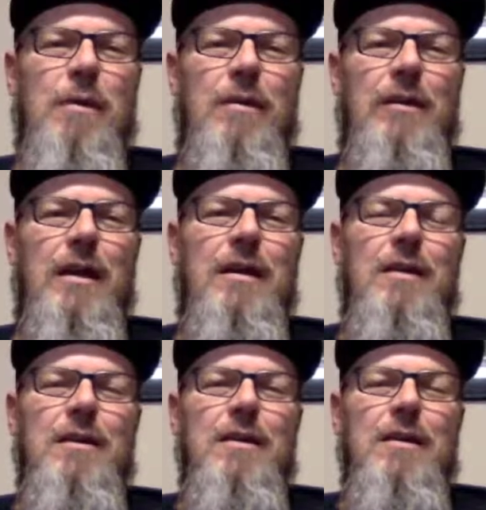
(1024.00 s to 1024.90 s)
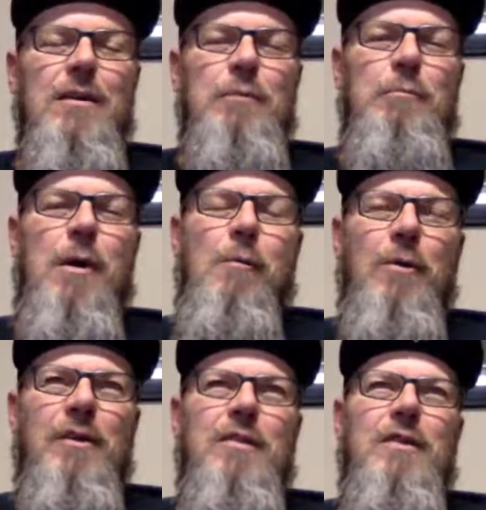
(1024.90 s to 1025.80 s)
all day. But
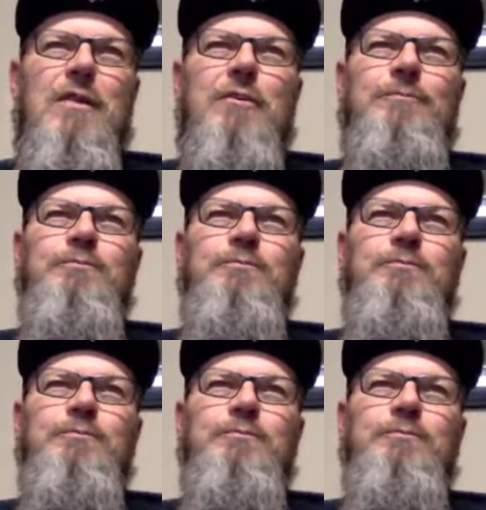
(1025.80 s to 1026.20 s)
one of the